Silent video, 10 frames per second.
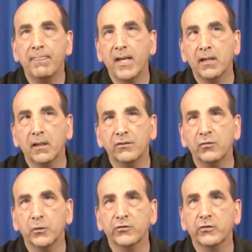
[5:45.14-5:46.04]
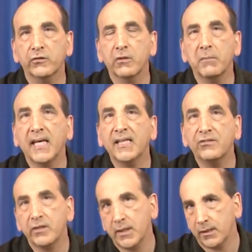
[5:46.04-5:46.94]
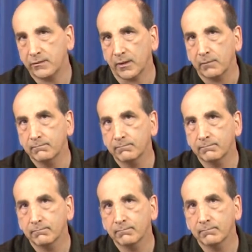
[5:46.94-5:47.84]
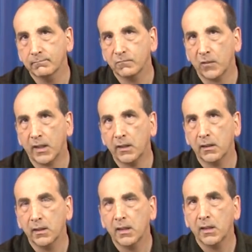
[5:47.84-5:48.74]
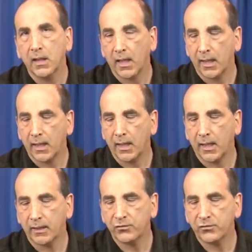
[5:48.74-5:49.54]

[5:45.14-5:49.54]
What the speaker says: then I switched to some AC/DC, right? And